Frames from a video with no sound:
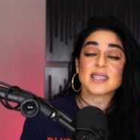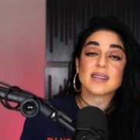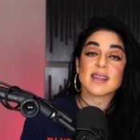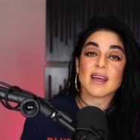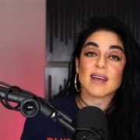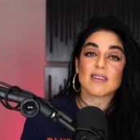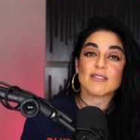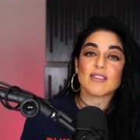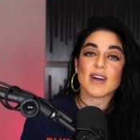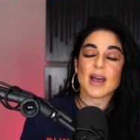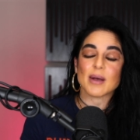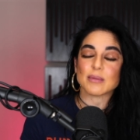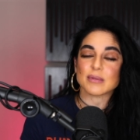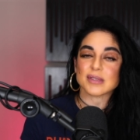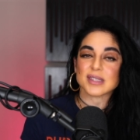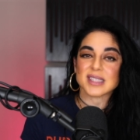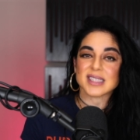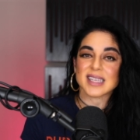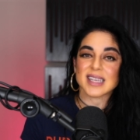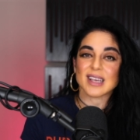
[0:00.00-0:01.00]
of love. I will
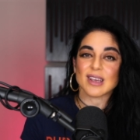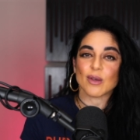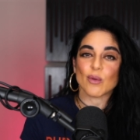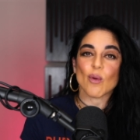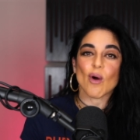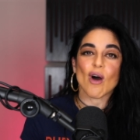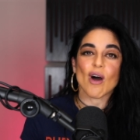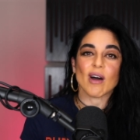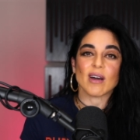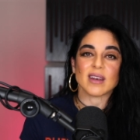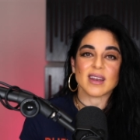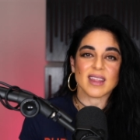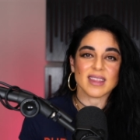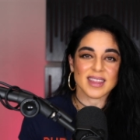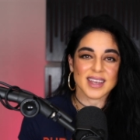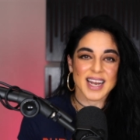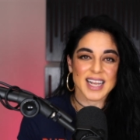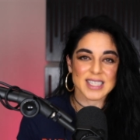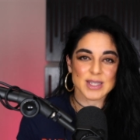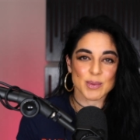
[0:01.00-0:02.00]
see you on
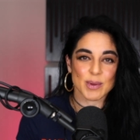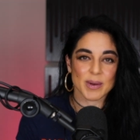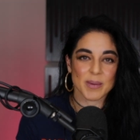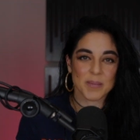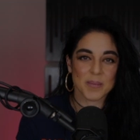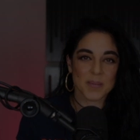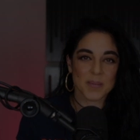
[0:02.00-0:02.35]
the next one.